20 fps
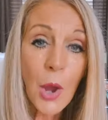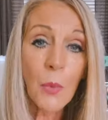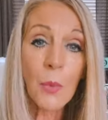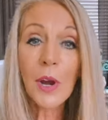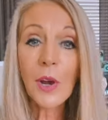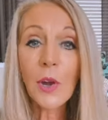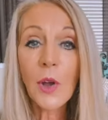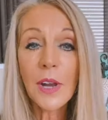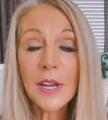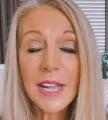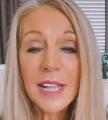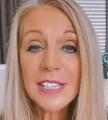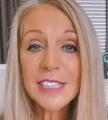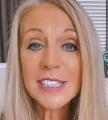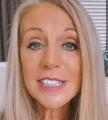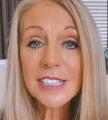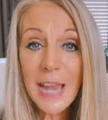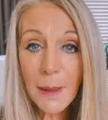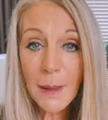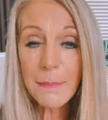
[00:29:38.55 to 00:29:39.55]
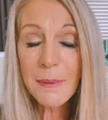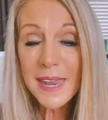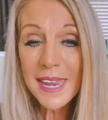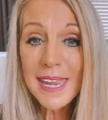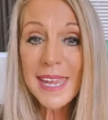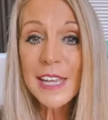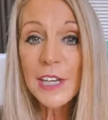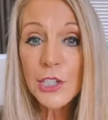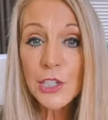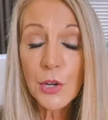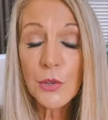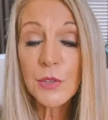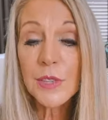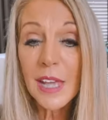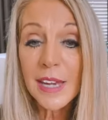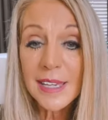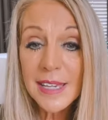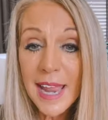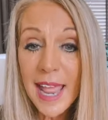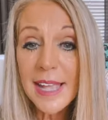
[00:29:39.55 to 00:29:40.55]
We're going to step into
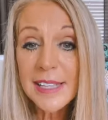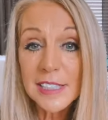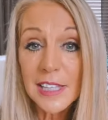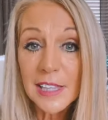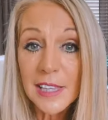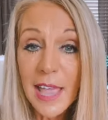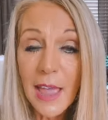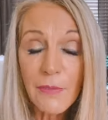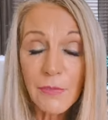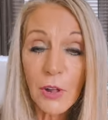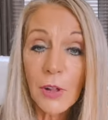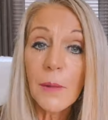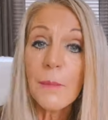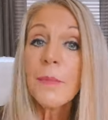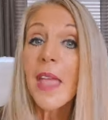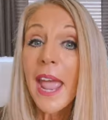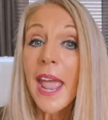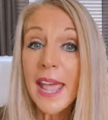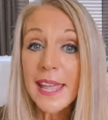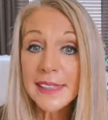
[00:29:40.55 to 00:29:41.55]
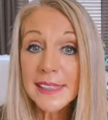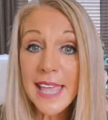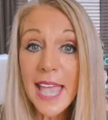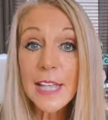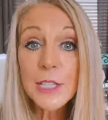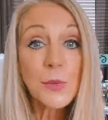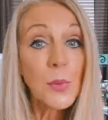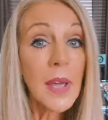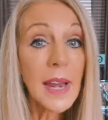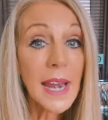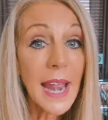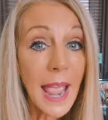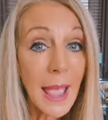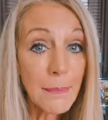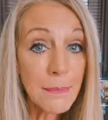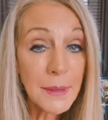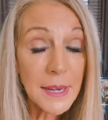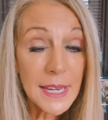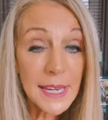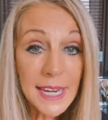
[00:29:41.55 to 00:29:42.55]
the next level, and that's what
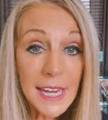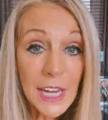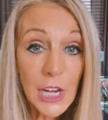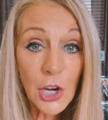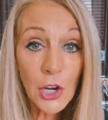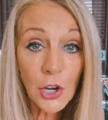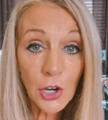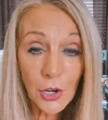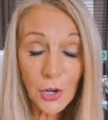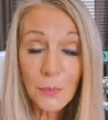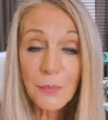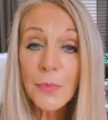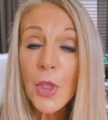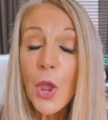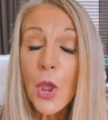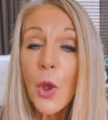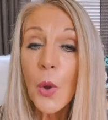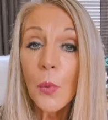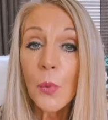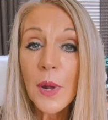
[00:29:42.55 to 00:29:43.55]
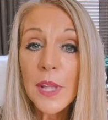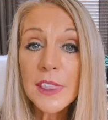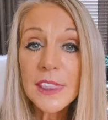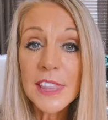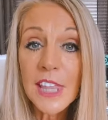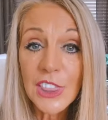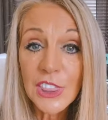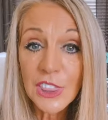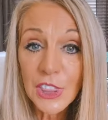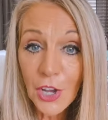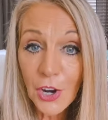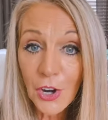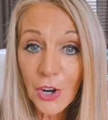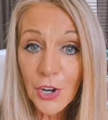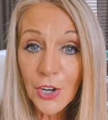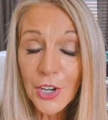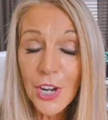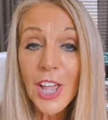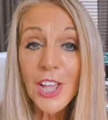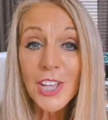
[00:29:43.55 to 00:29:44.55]
happened here with the
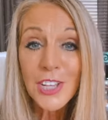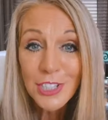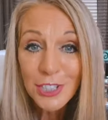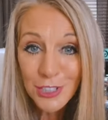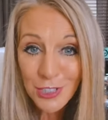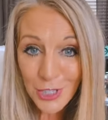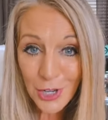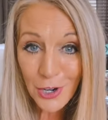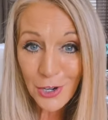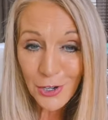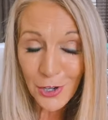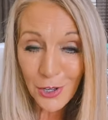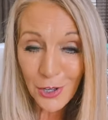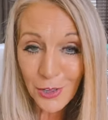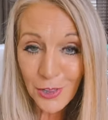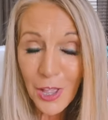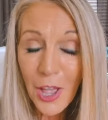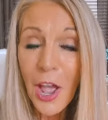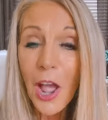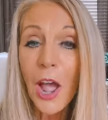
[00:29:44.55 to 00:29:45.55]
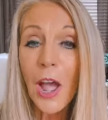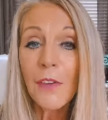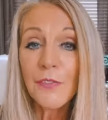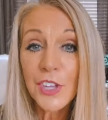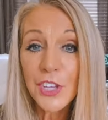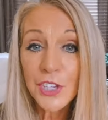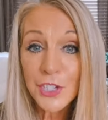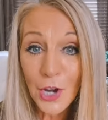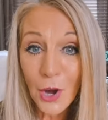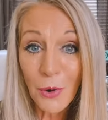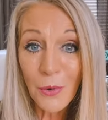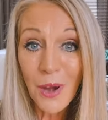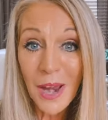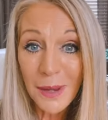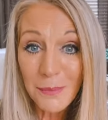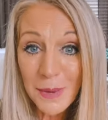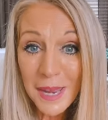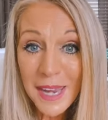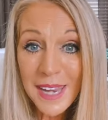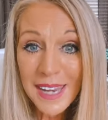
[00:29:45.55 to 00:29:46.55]
third circle of the
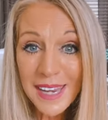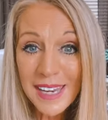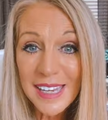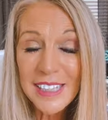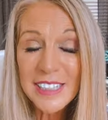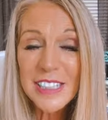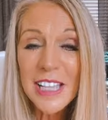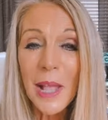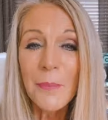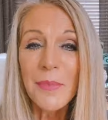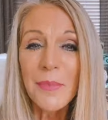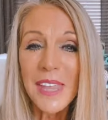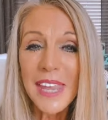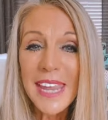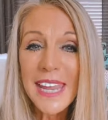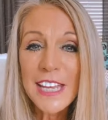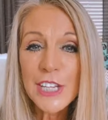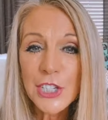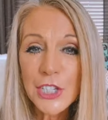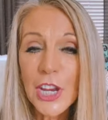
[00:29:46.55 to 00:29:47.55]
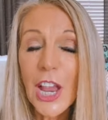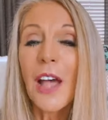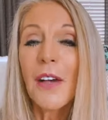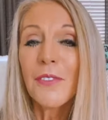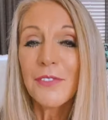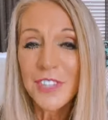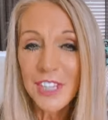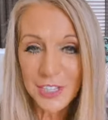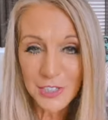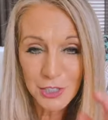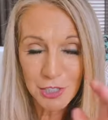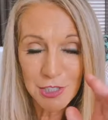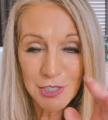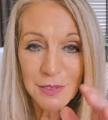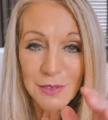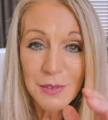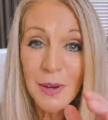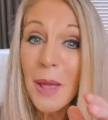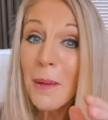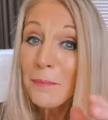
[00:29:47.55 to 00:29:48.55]
Do-Re-Mi's, each of the
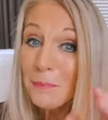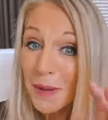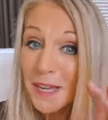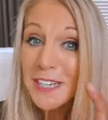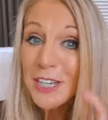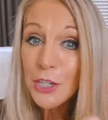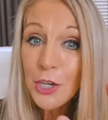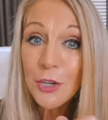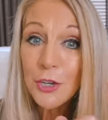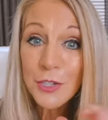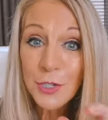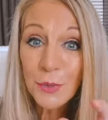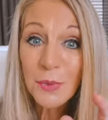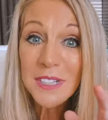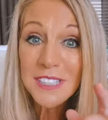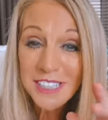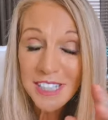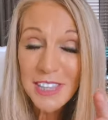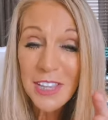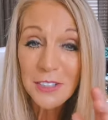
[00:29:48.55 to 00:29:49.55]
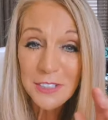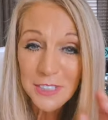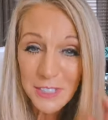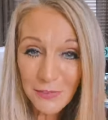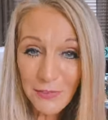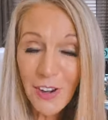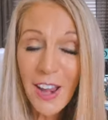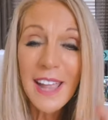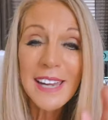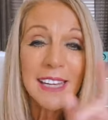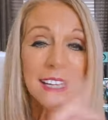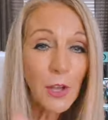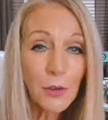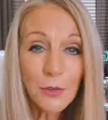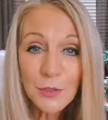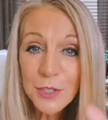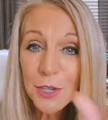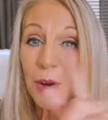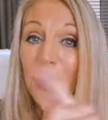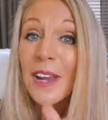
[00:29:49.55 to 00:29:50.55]
Monday, Tuesday, Wednesday, Thursday, Friday.
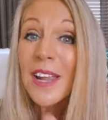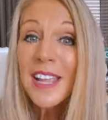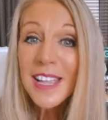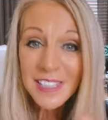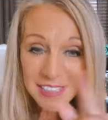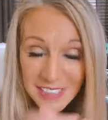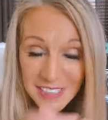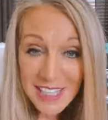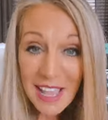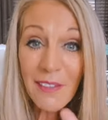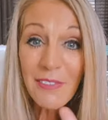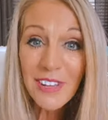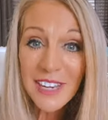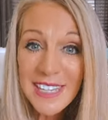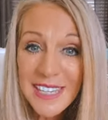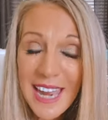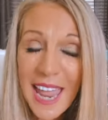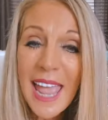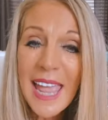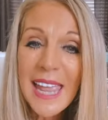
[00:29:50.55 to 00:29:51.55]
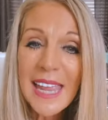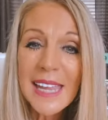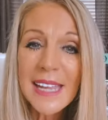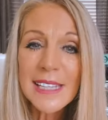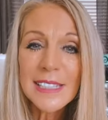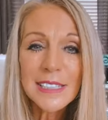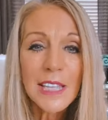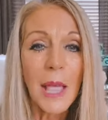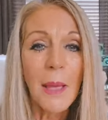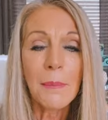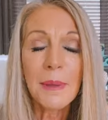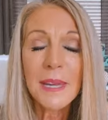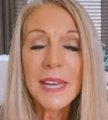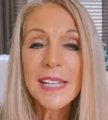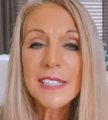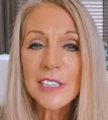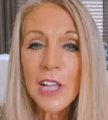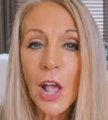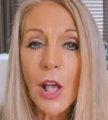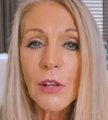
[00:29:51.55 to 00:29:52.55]
Those are 7 days, but
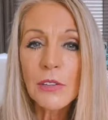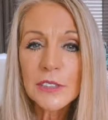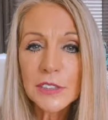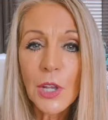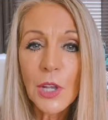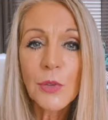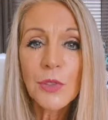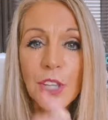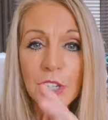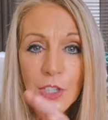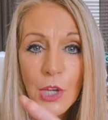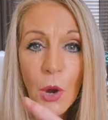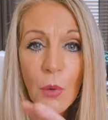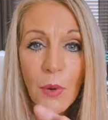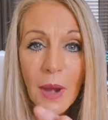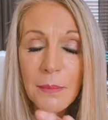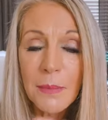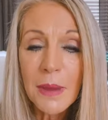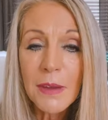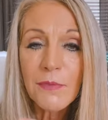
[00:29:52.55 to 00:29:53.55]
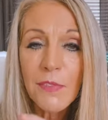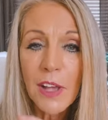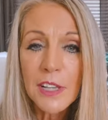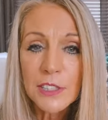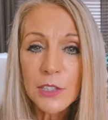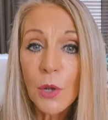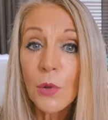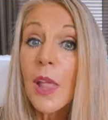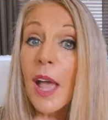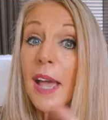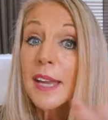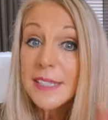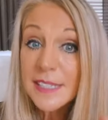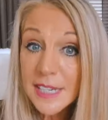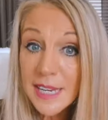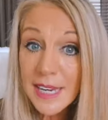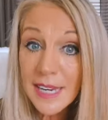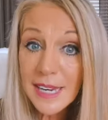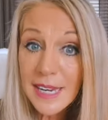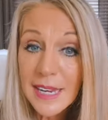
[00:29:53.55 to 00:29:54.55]
it's also the
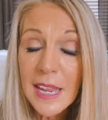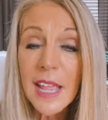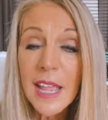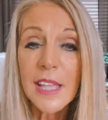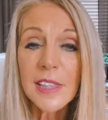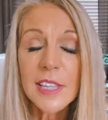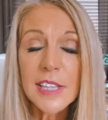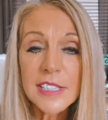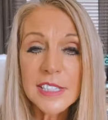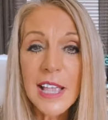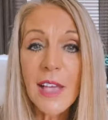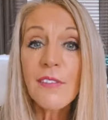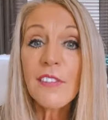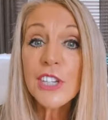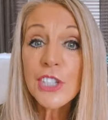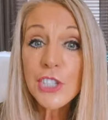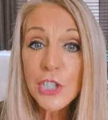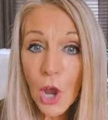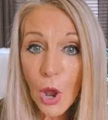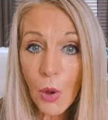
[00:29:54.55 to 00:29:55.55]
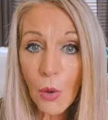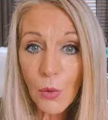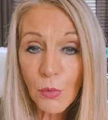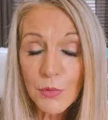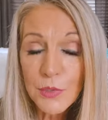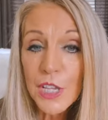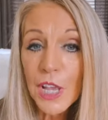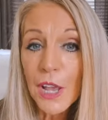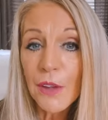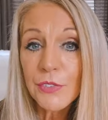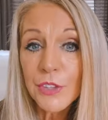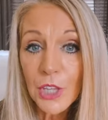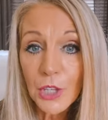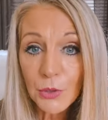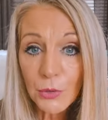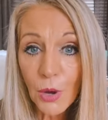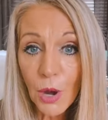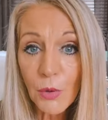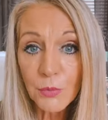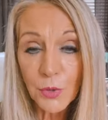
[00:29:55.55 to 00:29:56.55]
Do-Re-Mi-Fa-Sol-La-Ti, the 7 tones of the
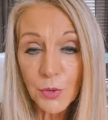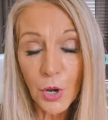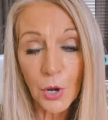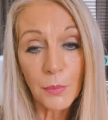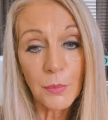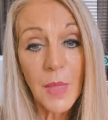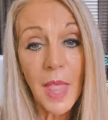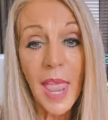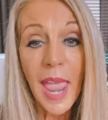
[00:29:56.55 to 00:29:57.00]
throne room.